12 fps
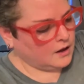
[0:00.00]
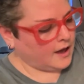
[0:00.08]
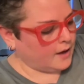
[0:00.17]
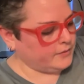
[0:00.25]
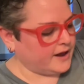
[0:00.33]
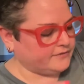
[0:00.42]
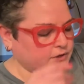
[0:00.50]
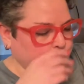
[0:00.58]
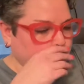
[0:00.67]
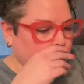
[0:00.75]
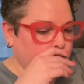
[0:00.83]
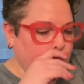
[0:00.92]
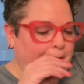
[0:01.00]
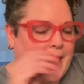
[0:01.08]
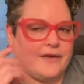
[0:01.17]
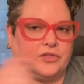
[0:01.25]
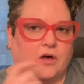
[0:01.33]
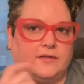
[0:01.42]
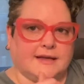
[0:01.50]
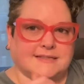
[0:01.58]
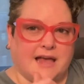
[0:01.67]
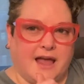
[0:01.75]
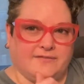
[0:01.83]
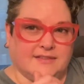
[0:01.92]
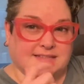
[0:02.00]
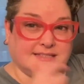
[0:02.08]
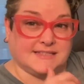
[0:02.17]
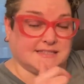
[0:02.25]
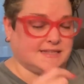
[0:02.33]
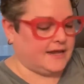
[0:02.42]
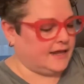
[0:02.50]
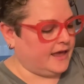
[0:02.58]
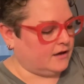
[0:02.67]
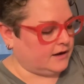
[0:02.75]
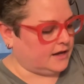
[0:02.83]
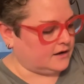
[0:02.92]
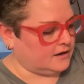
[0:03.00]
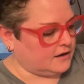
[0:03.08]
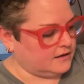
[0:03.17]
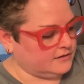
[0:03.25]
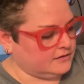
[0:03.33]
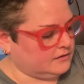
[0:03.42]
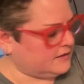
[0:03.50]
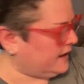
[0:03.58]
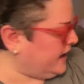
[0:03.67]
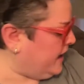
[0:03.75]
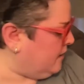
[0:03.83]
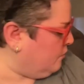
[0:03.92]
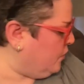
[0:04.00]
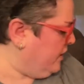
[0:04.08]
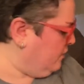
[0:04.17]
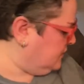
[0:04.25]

I would have to do the math on it because I have the 16 count Aida that came, right?